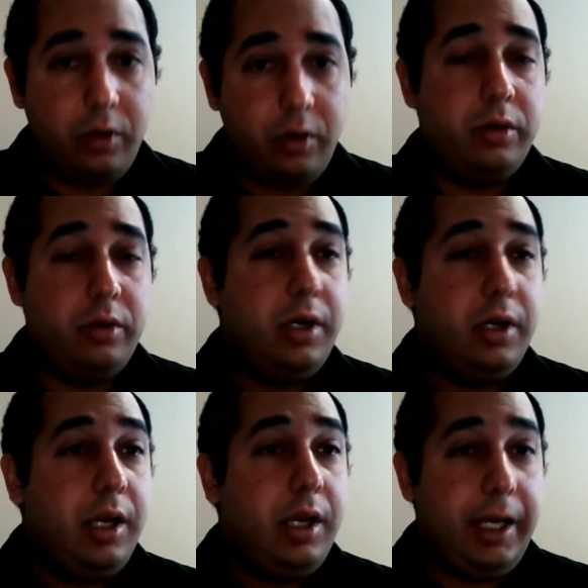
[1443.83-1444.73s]
or
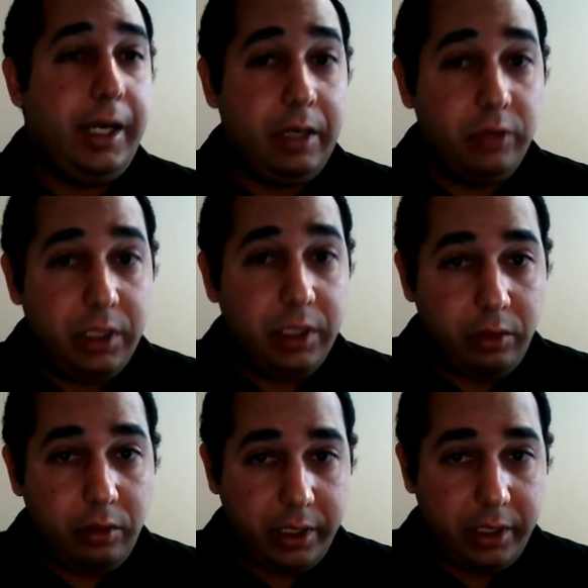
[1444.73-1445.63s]
accounting
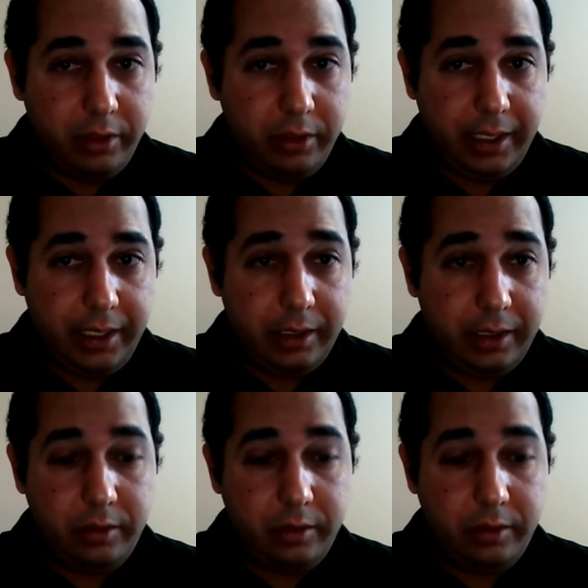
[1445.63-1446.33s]
clerk here in Canada.